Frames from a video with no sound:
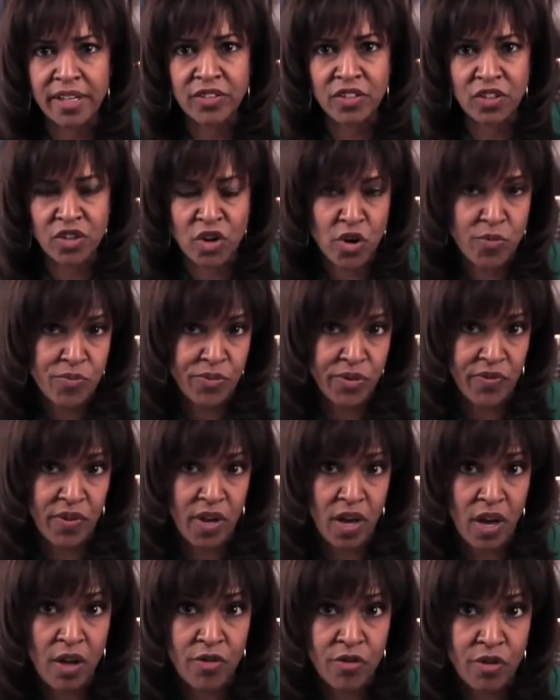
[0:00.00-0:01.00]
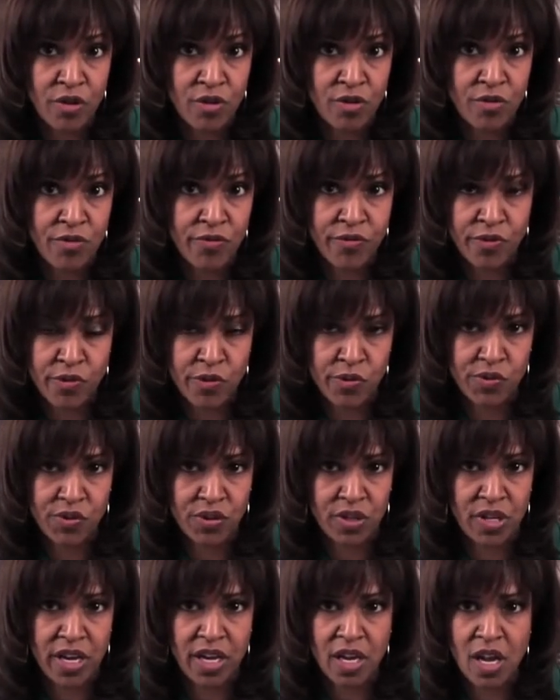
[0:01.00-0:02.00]
in the terms of other
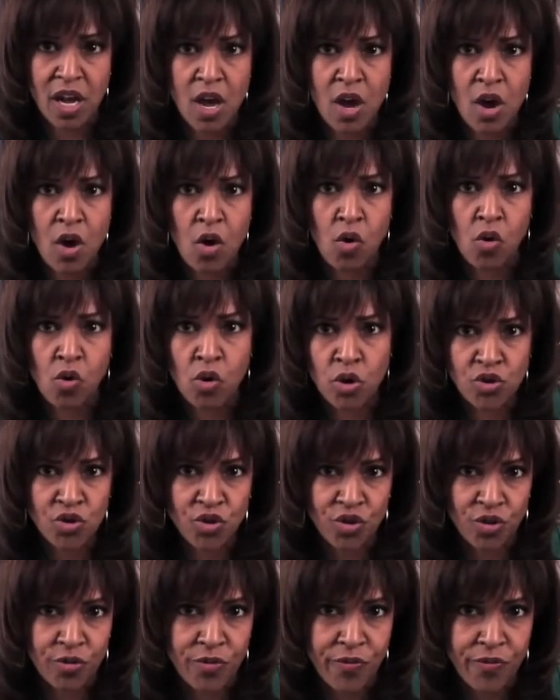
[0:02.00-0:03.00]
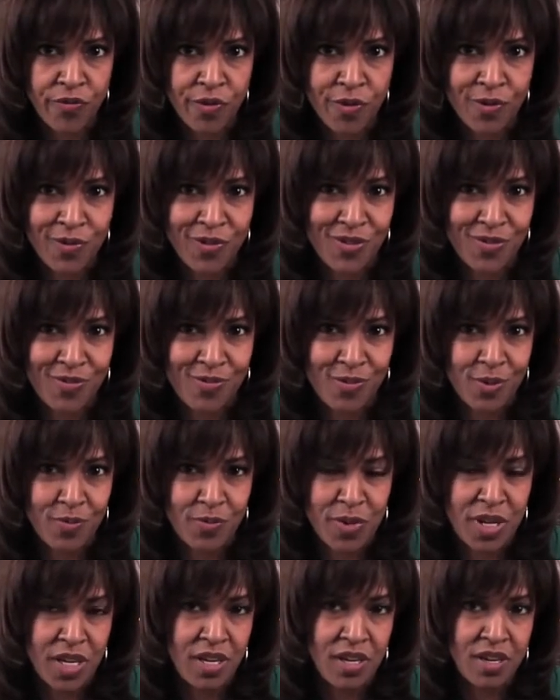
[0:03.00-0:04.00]
fruits, like orchard fruits would
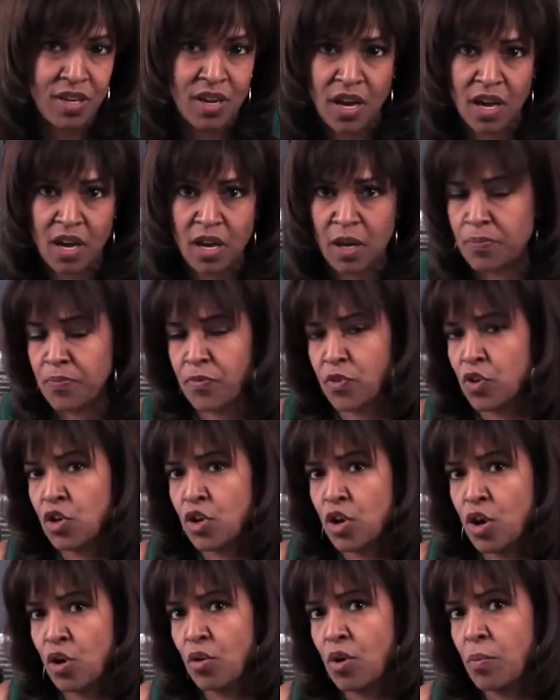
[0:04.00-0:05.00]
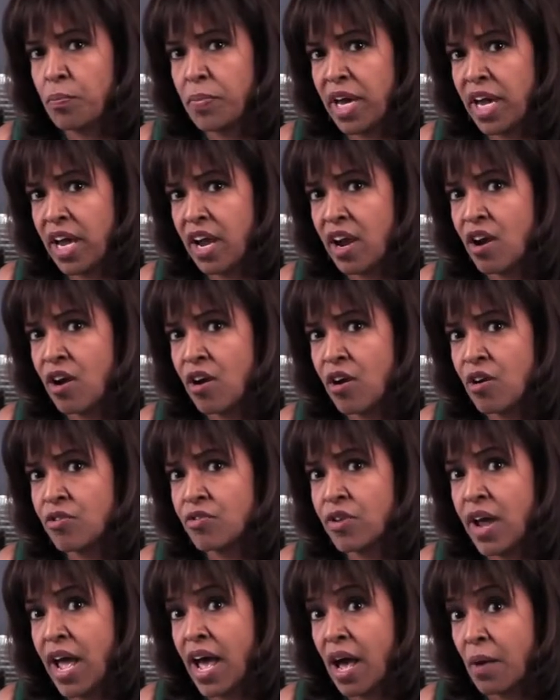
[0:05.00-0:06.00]
be, a pear,
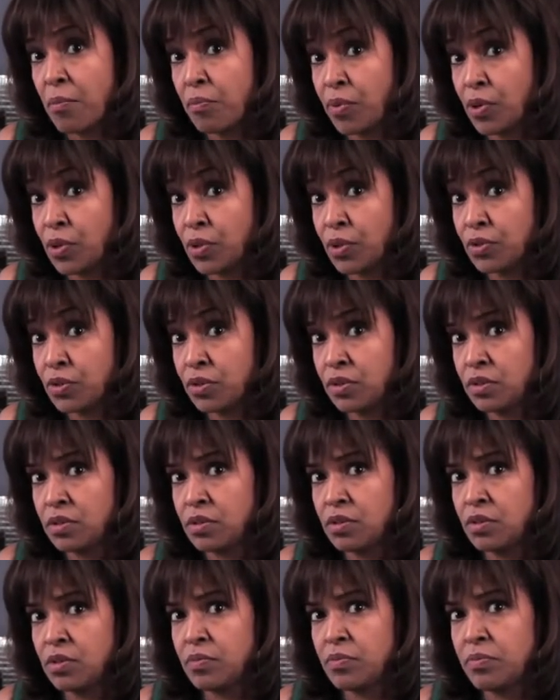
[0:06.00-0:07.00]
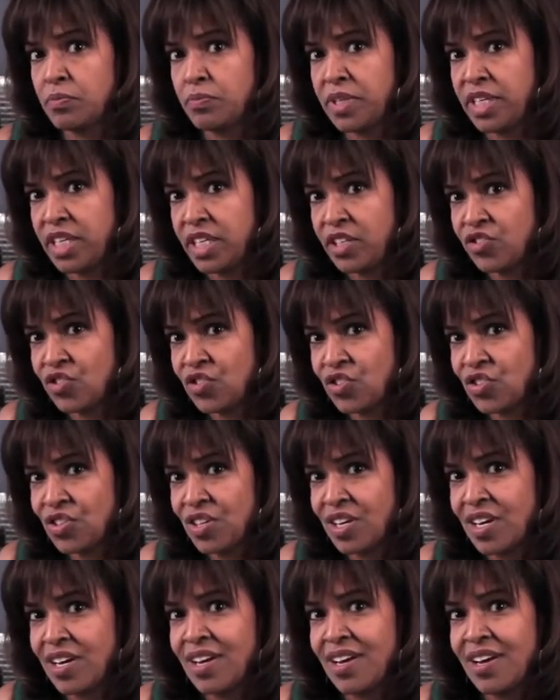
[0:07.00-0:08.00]
apple, peach.
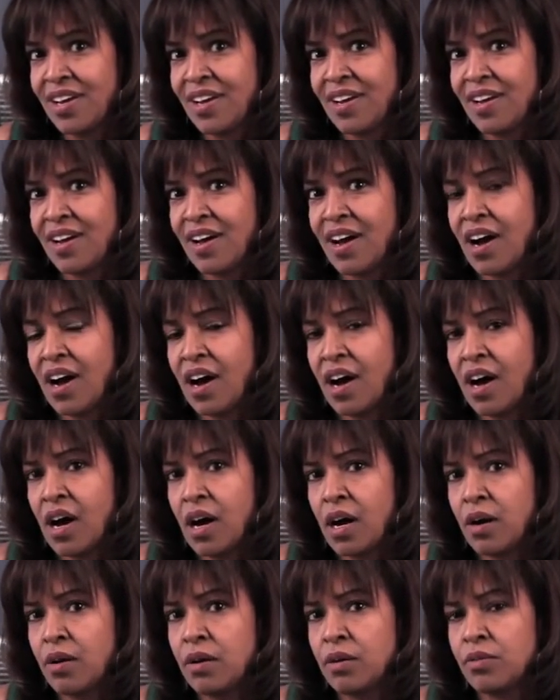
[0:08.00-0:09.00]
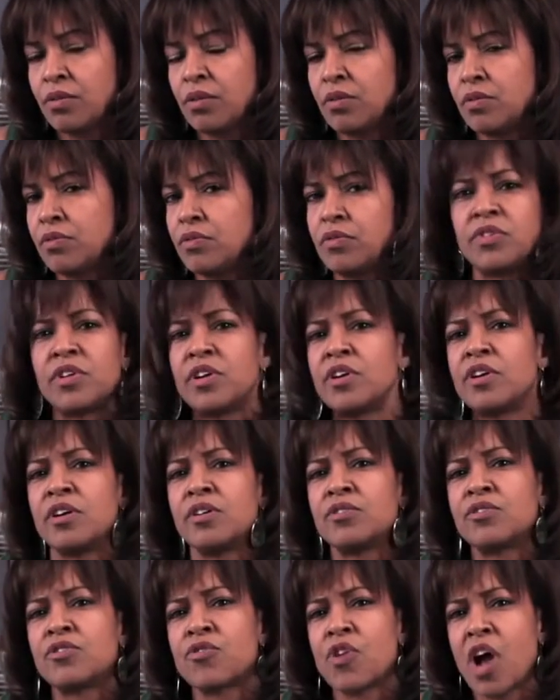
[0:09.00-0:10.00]
There
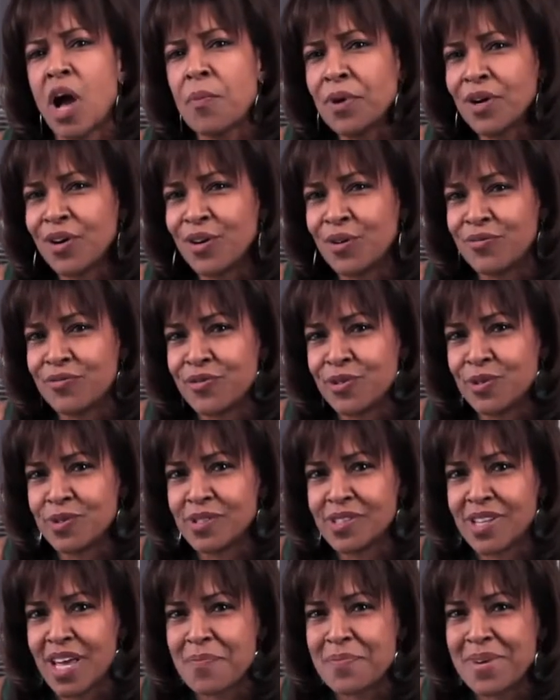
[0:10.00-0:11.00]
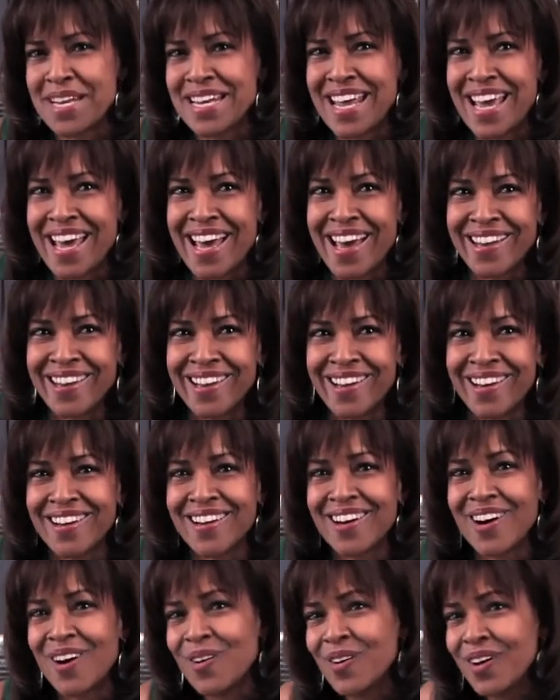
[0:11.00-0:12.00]
are tropical fruits like banana,
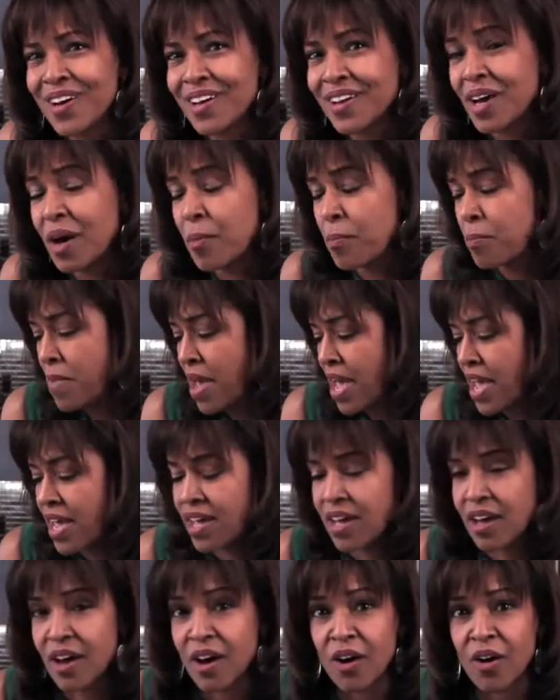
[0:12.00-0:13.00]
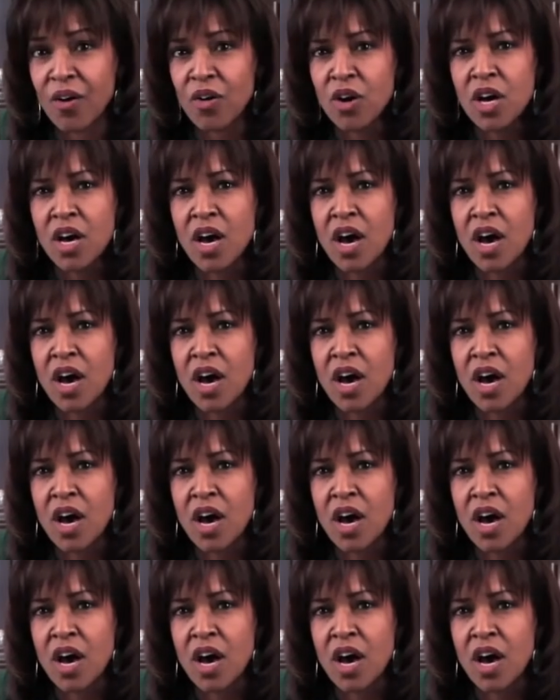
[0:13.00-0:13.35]
coconut, mango.